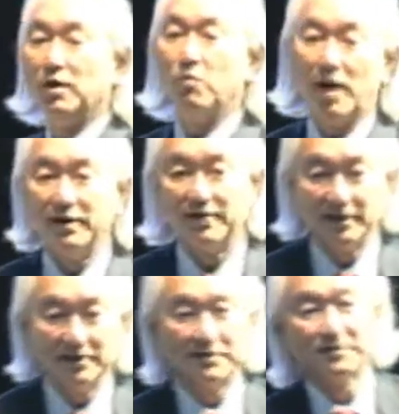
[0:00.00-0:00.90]
will want
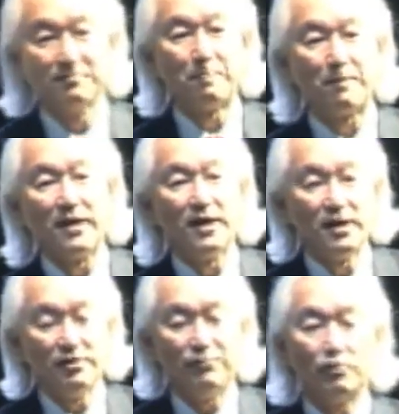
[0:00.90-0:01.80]
this.
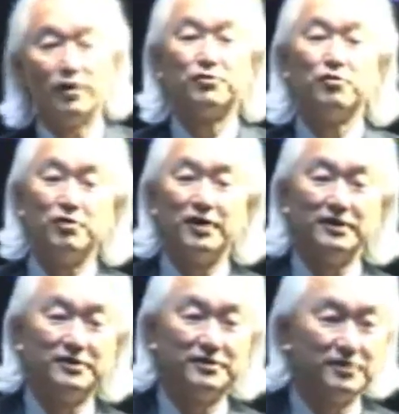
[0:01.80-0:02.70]
If you're a
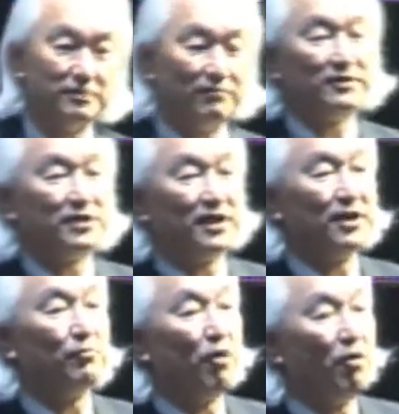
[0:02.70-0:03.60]
tourist
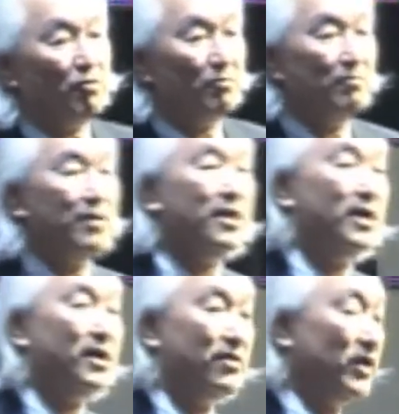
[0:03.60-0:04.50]
visiting Rome,
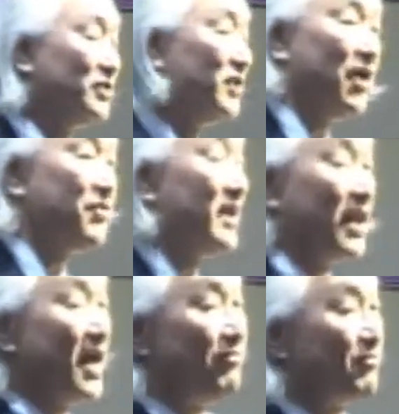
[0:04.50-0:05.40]
there's nothing
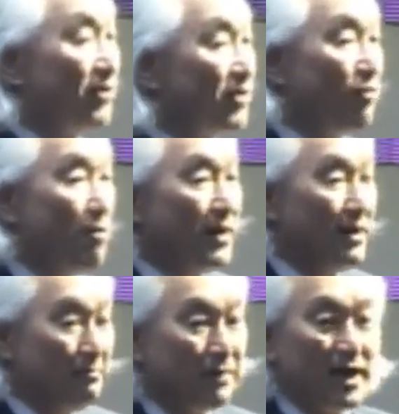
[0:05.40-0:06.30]
left of the Roman
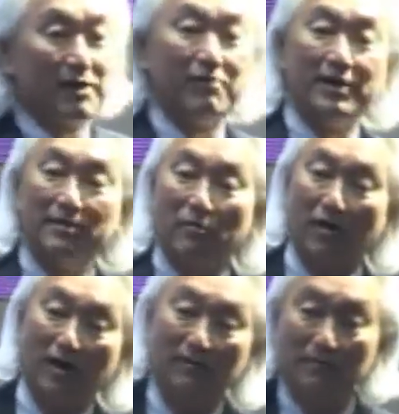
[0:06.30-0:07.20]
Empire
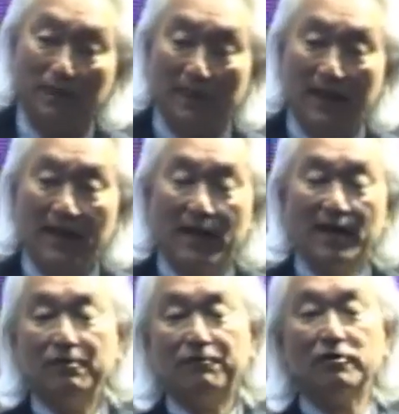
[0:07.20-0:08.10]
anymore.
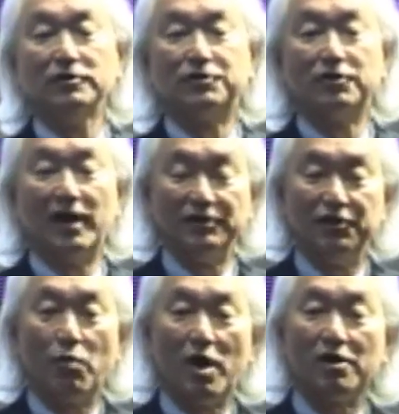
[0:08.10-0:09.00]
In the future, as
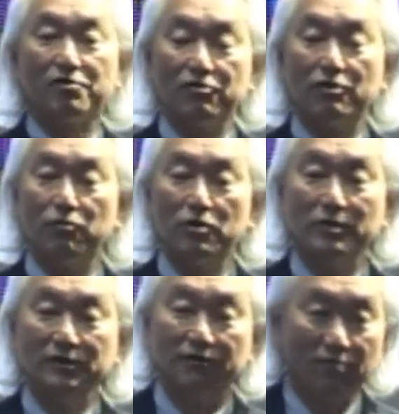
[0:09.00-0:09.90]
you walk through the
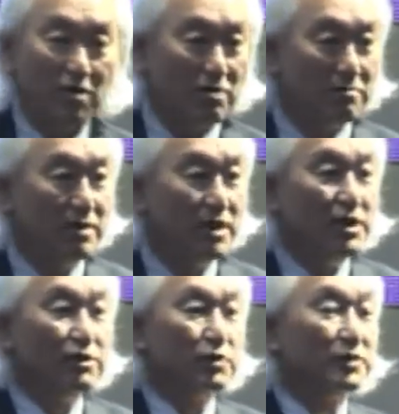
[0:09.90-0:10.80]
ruins of
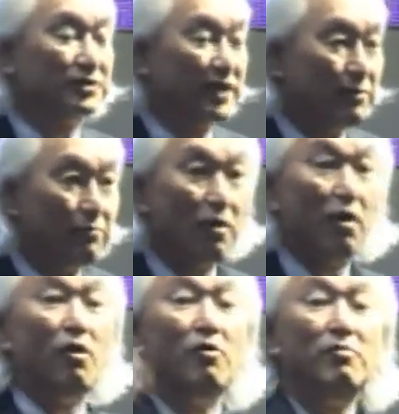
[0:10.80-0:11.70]
Rome, you will see
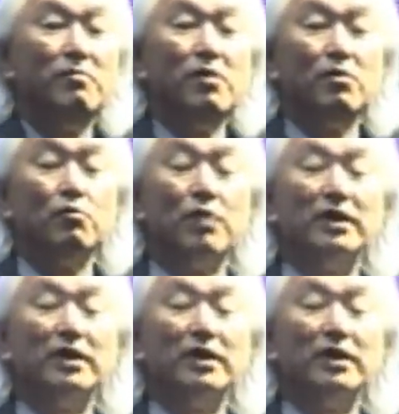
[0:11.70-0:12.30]
Rome